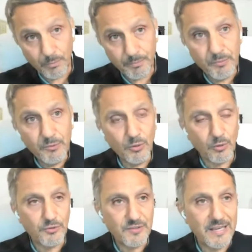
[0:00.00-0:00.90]

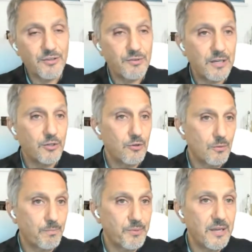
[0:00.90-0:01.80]

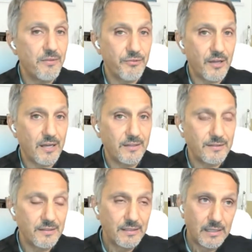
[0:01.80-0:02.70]
Eurocentric European
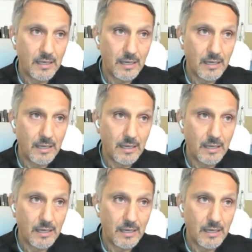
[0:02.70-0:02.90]
thought,